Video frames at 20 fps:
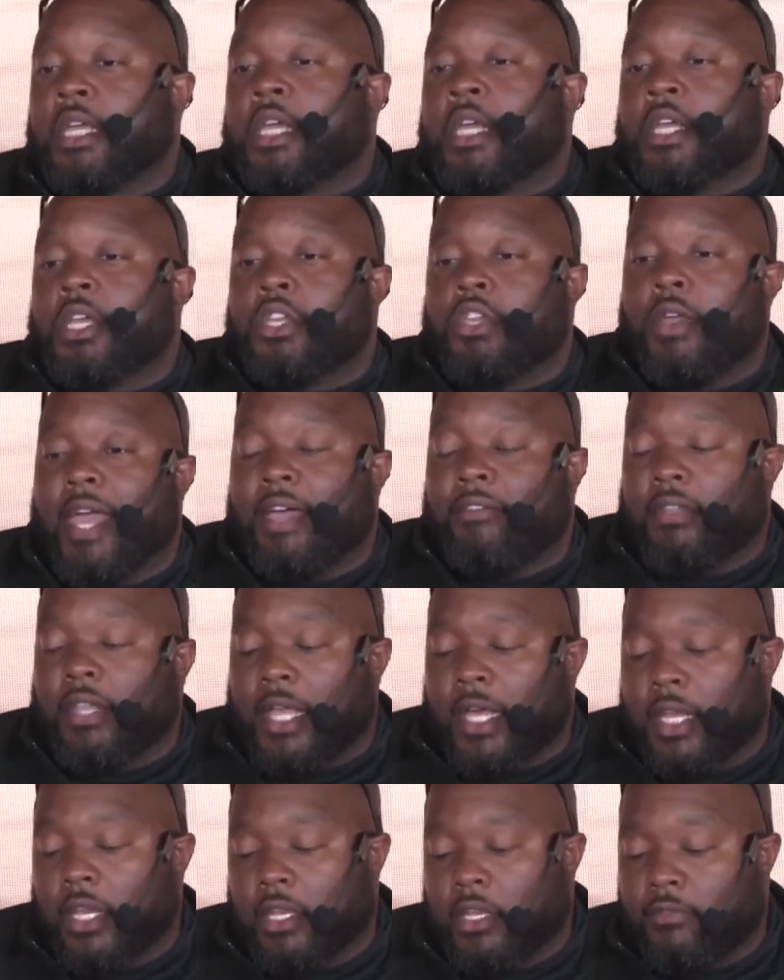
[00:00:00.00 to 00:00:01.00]
you have a lot
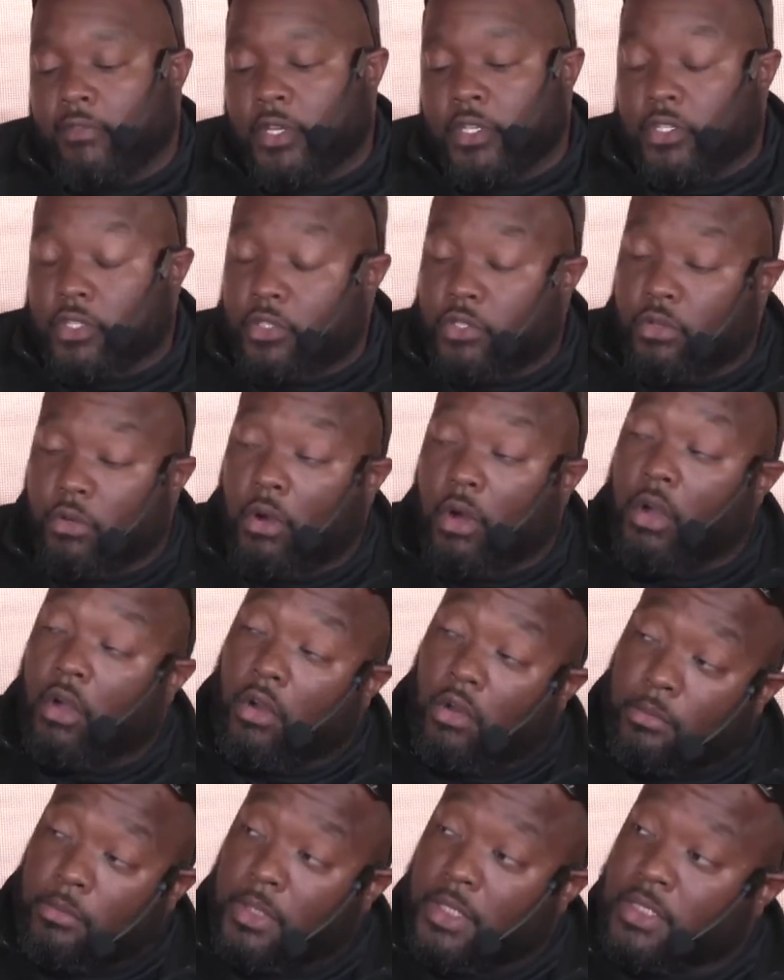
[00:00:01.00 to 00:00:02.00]
of individuals who are
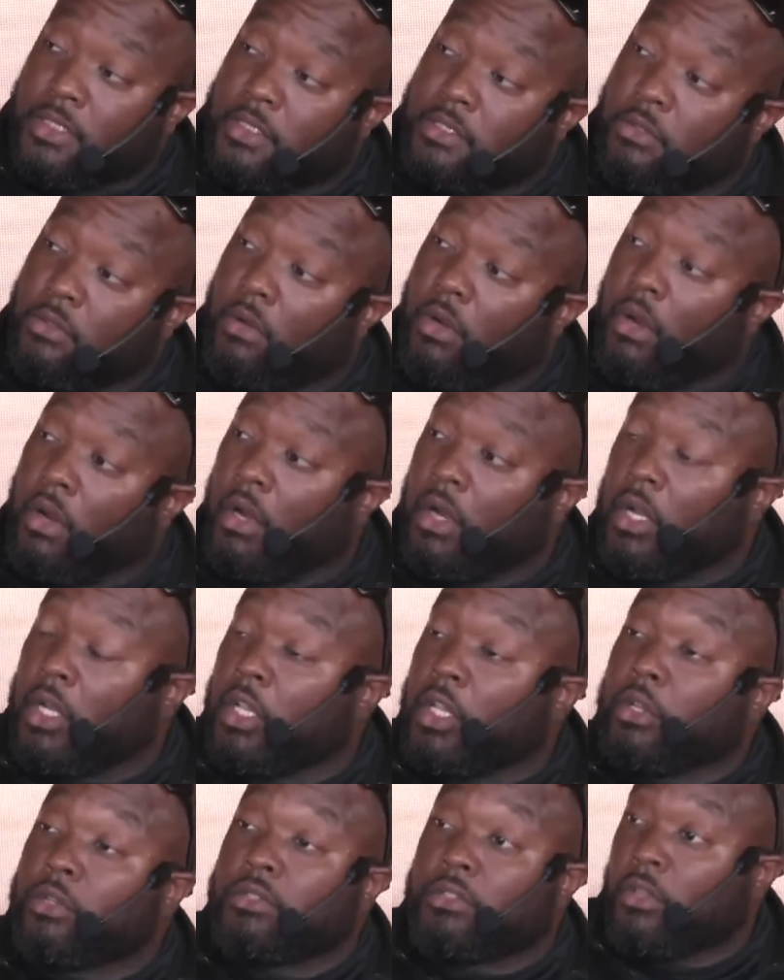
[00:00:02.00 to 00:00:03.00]
homeless, who are
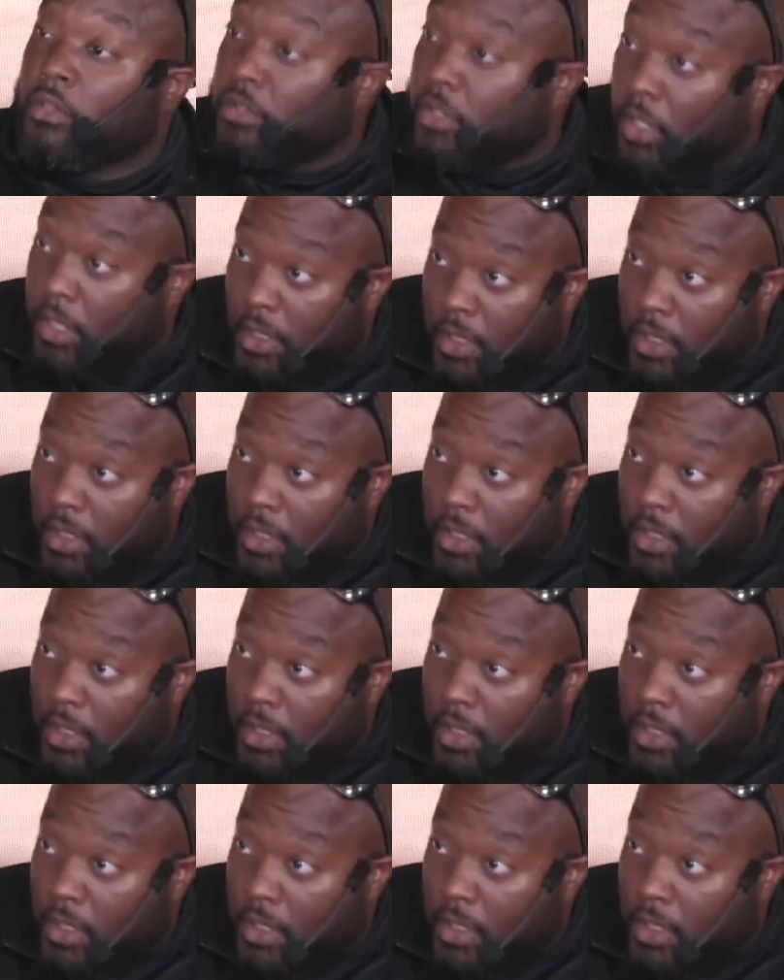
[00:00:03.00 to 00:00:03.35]
low socioeconomic.